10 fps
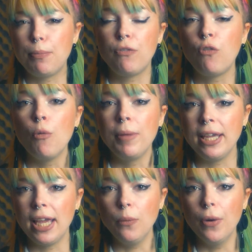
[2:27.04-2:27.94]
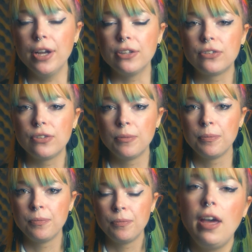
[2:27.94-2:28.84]
performing keywords.
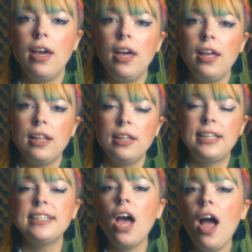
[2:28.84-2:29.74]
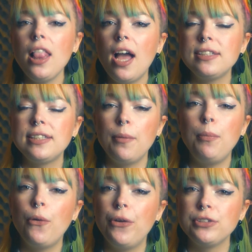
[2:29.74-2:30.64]
This highlights the
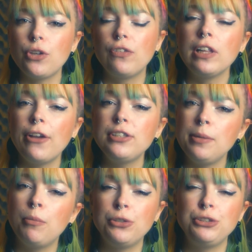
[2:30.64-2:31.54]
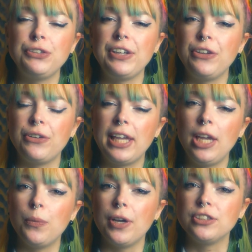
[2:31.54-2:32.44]
importance of closely monitoring your
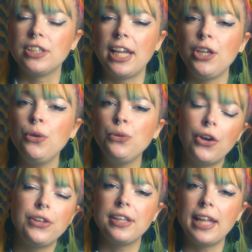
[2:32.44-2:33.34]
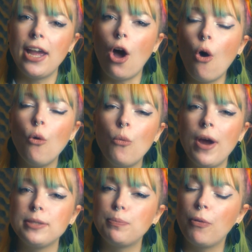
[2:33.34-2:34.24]
keywords so that you know that they are
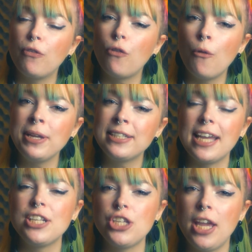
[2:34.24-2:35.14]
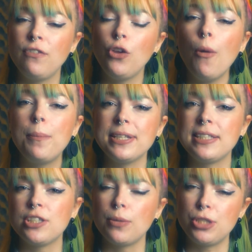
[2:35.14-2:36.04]
always performing to achieve your
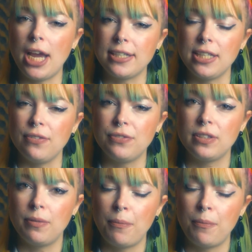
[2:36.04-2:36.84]
business objectives.